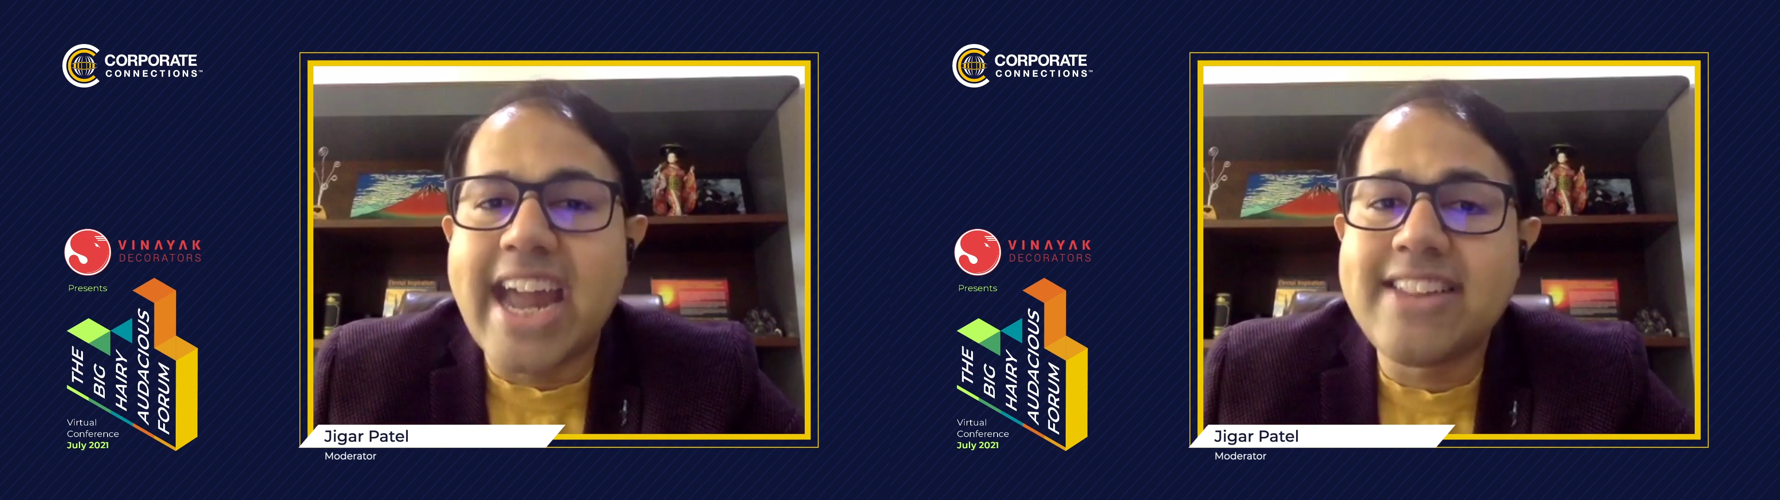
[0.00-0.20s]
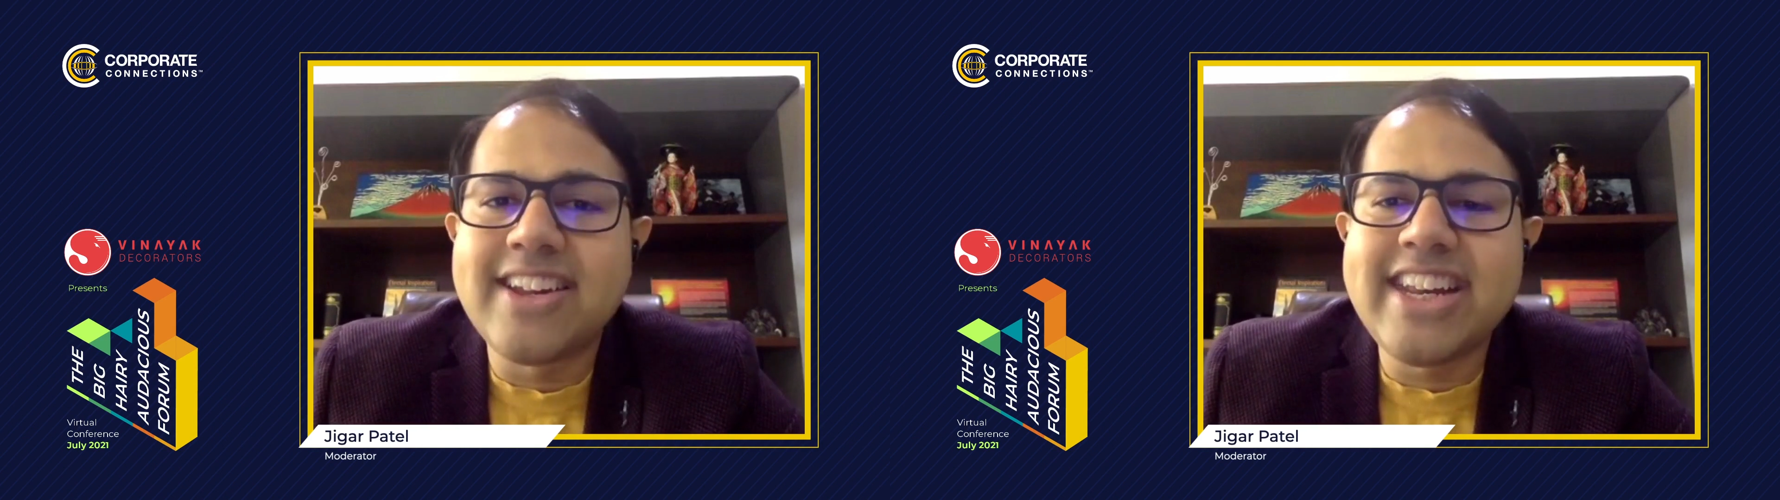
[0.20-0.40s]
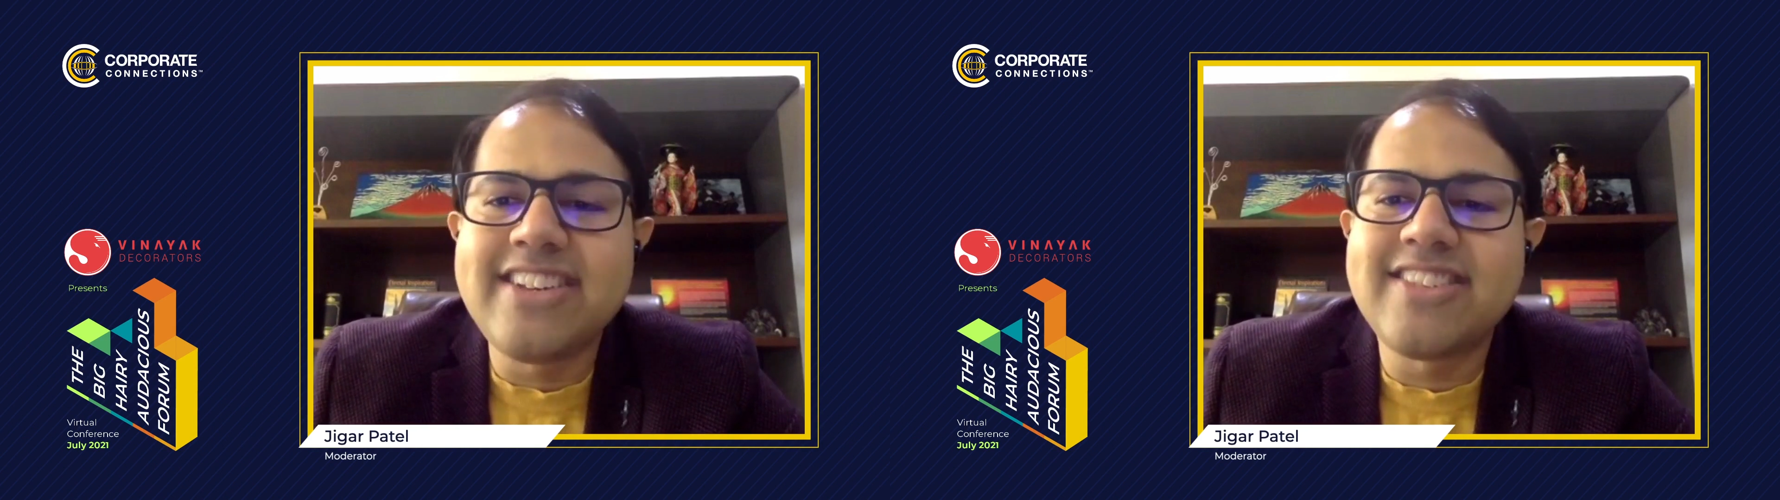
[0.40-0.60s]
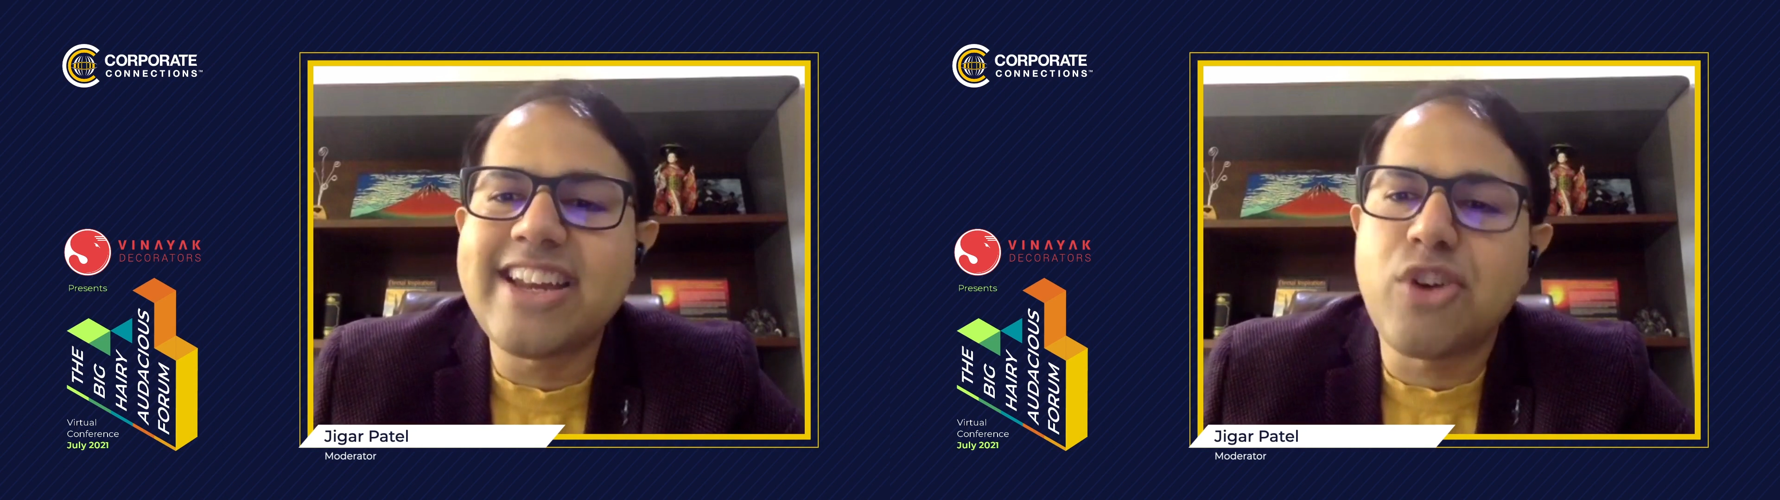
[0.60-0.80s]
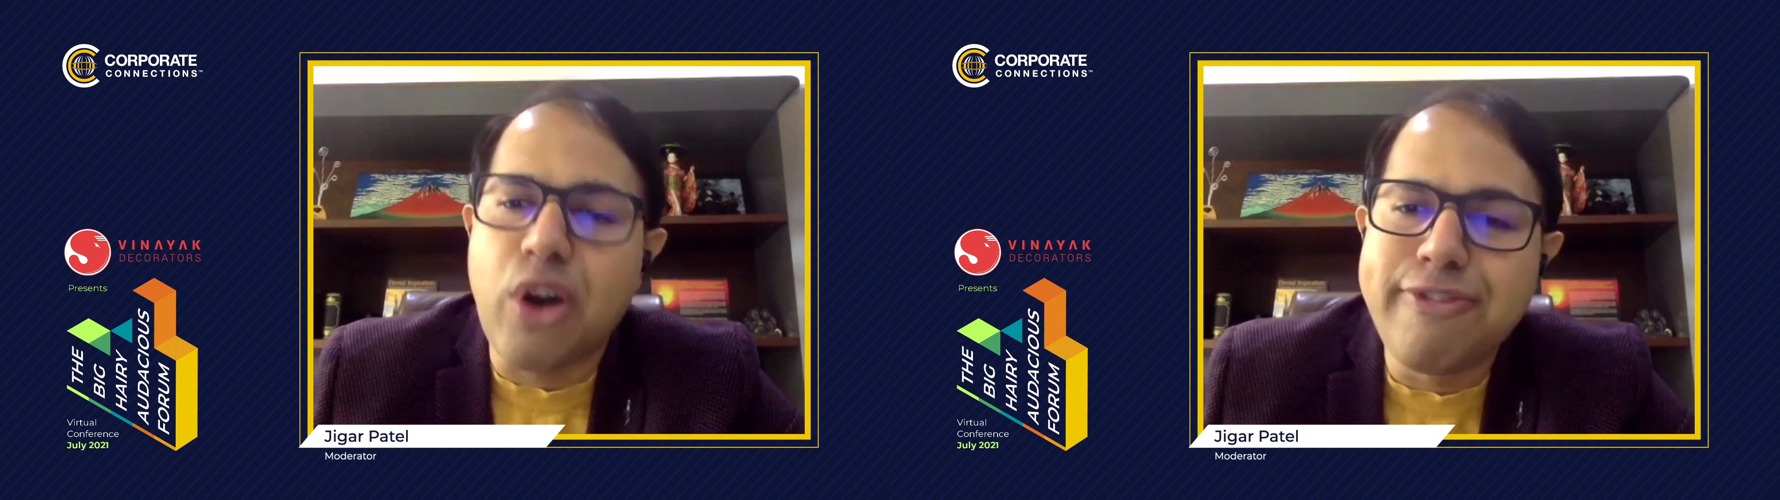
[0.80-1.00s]
gatherings
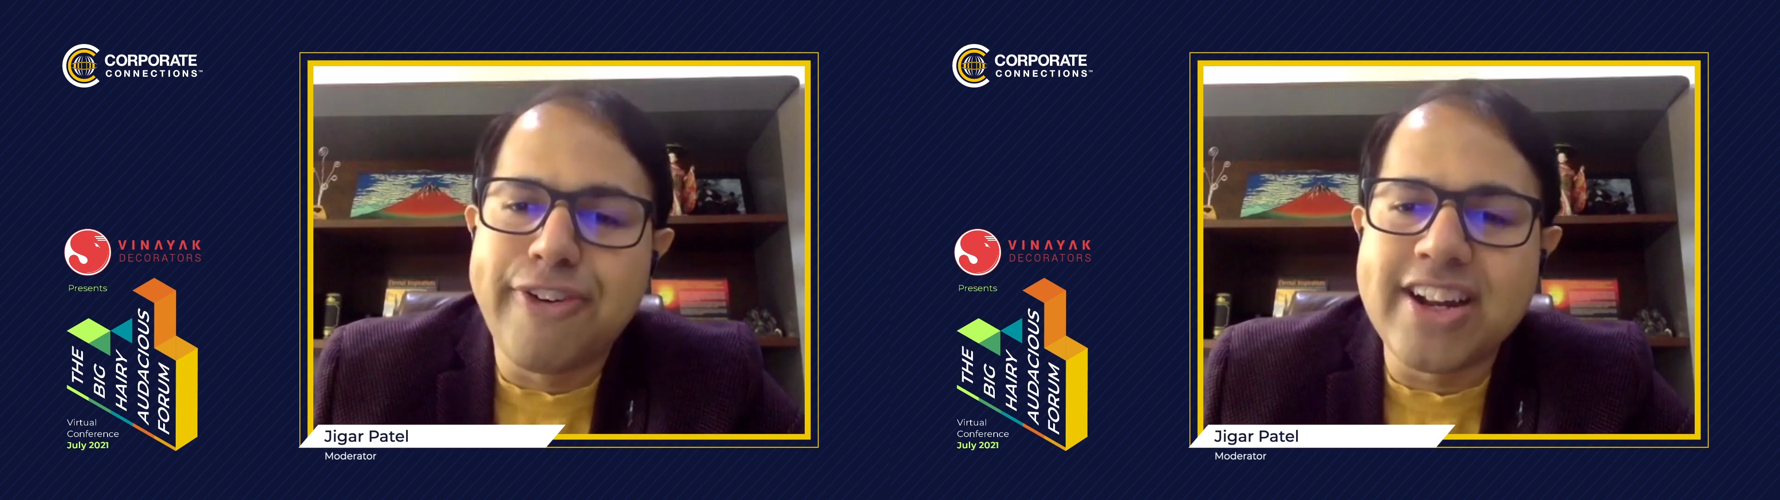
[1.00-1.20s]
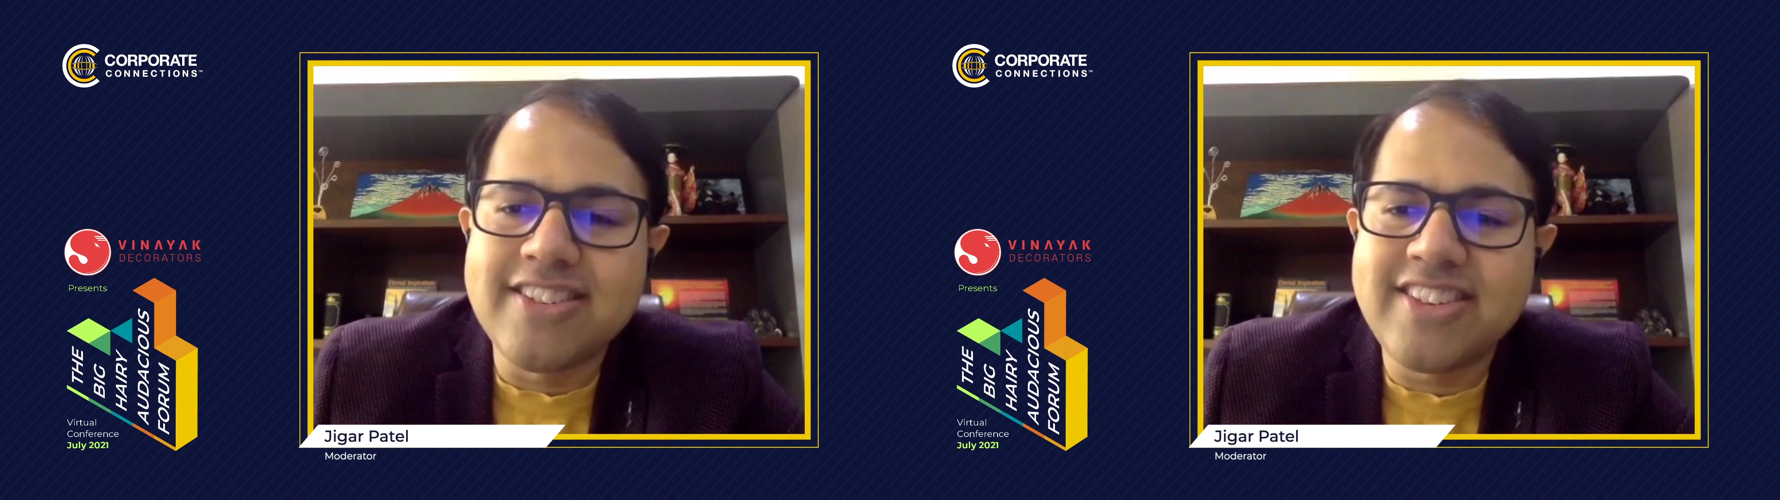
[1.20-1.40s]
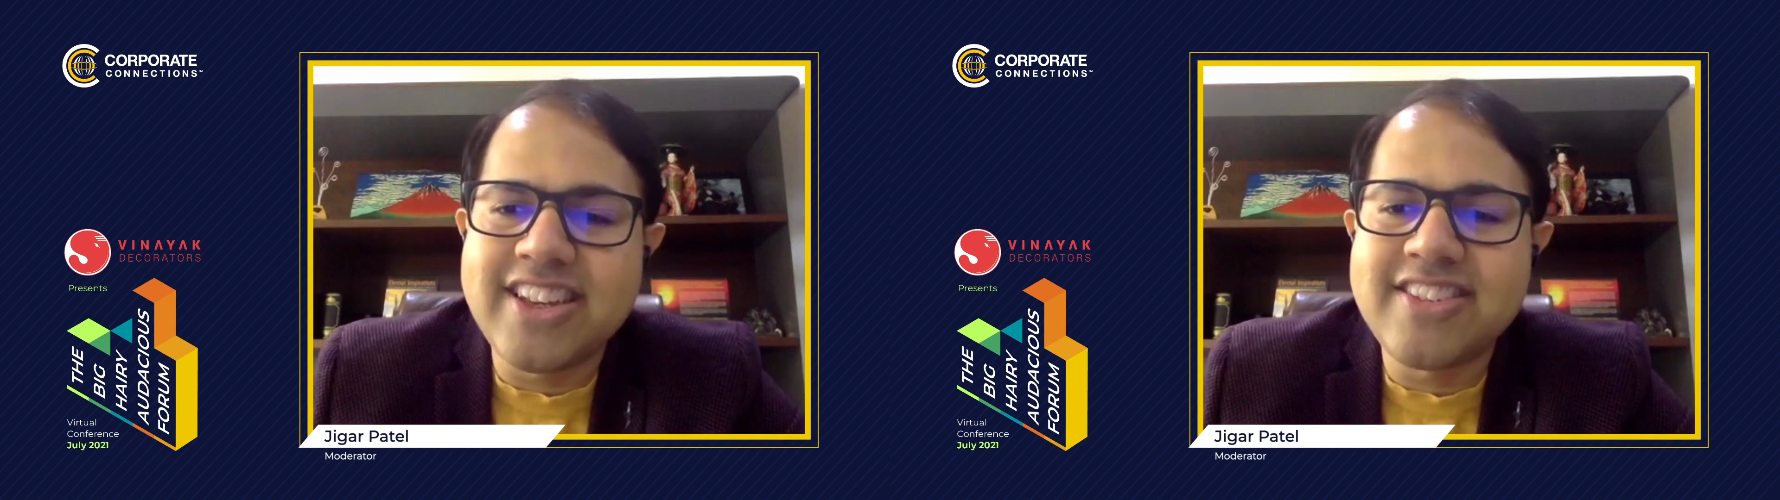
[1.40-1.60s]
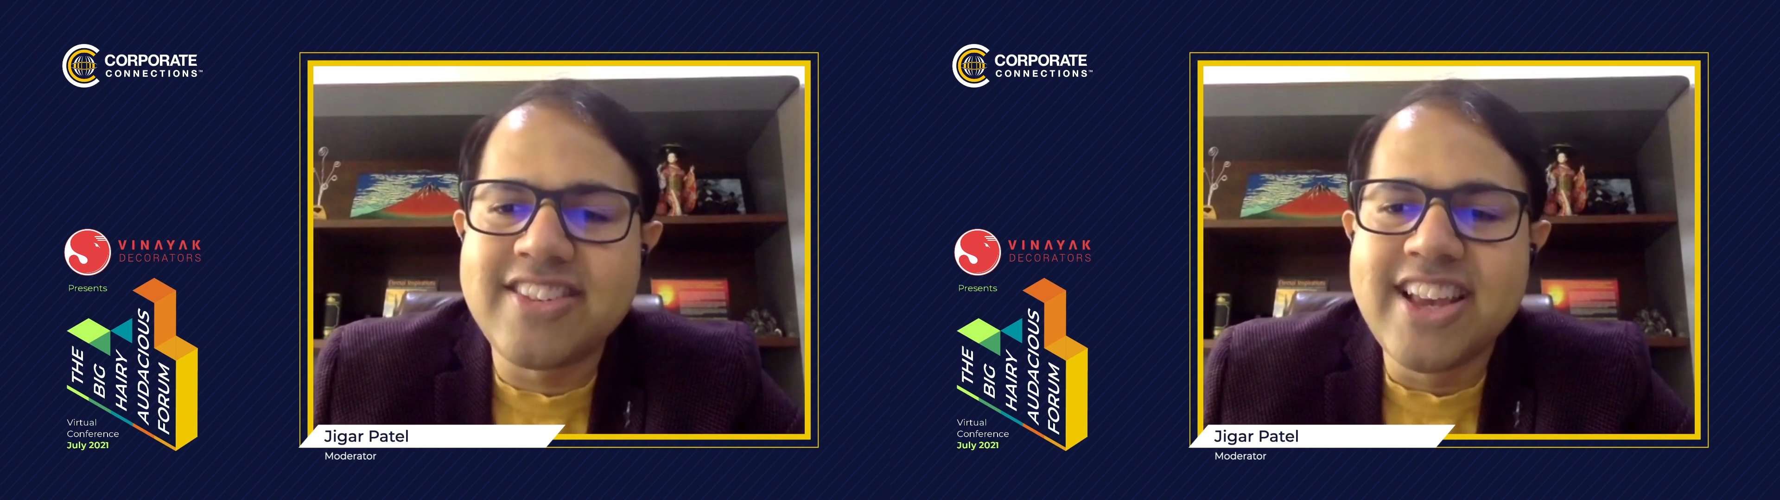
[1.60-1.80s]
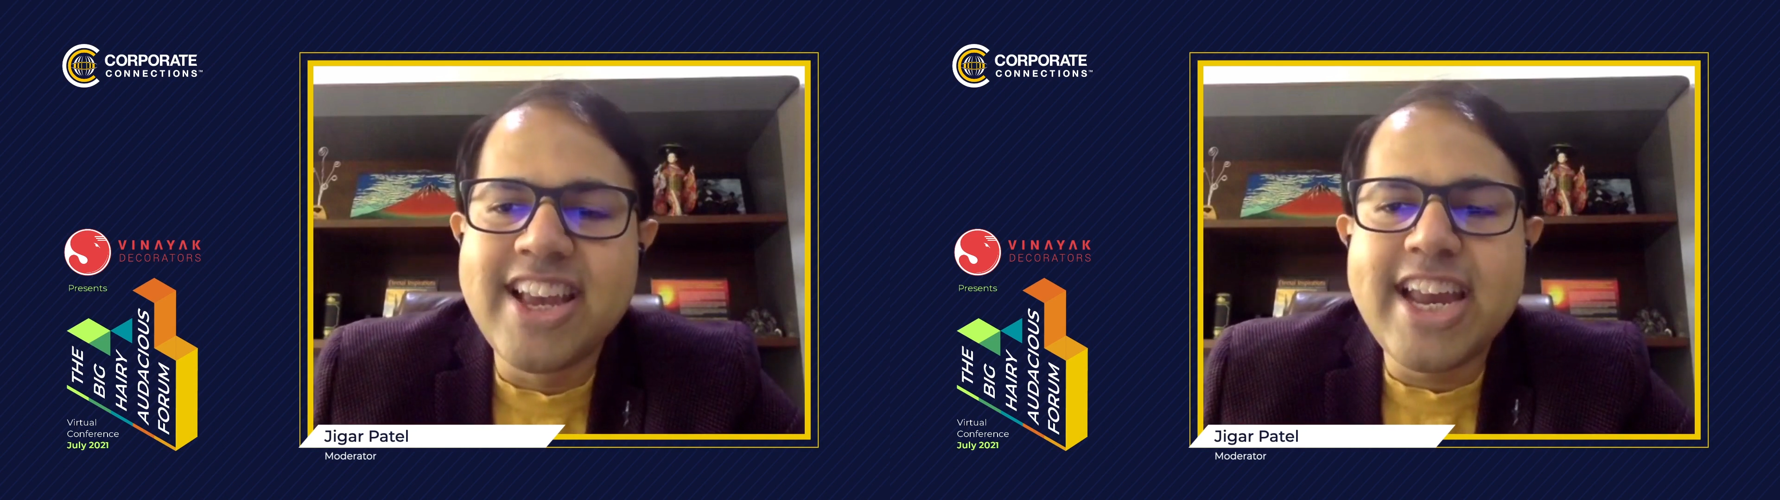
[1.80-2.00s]
and
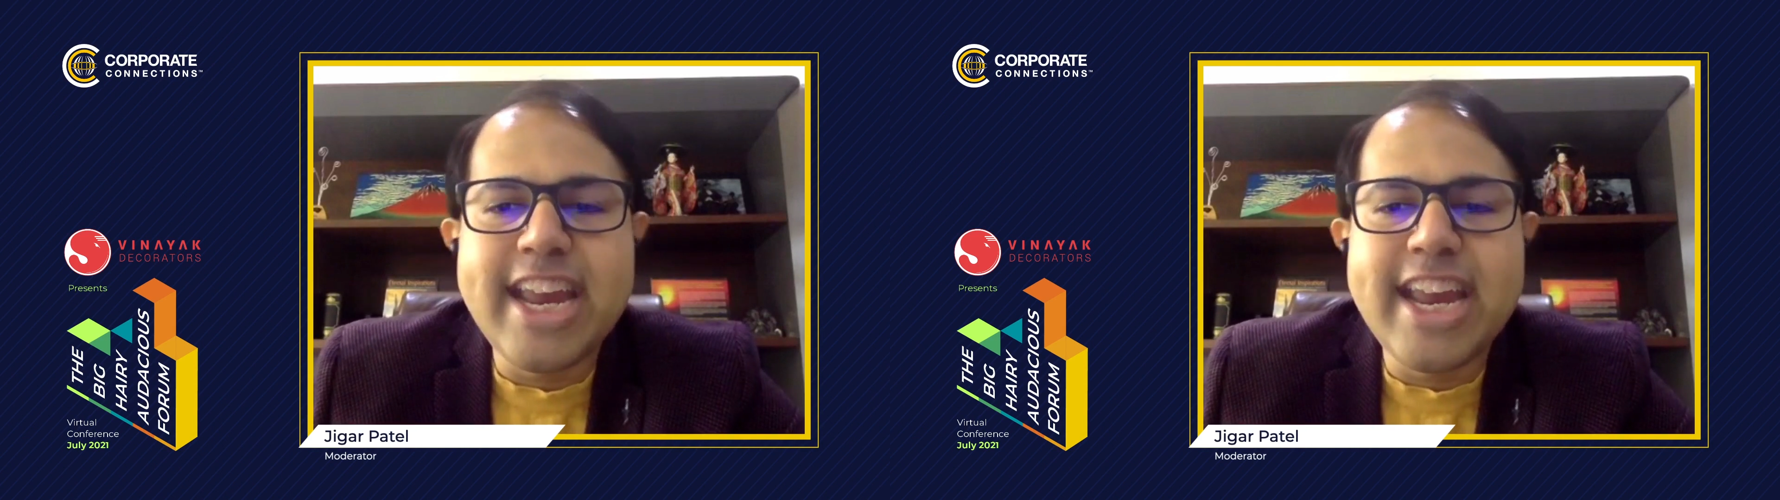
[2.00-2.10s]
conferences,